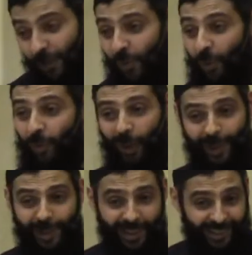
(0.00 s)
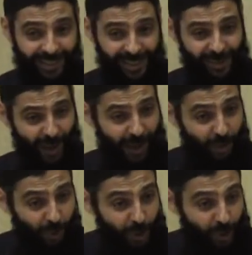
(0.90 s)
nafs mutmainna, this
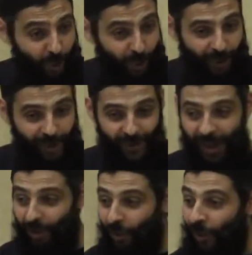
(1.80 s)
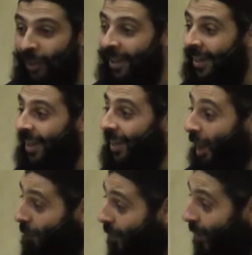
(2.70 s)
tranquil soul, this tranquil
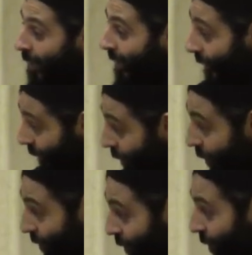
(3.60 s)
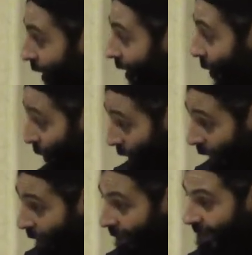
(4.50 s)
nafs, ego, if you will, or
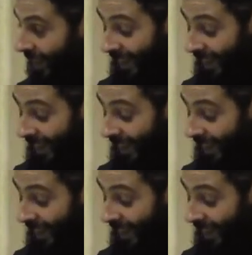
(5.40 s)
heart,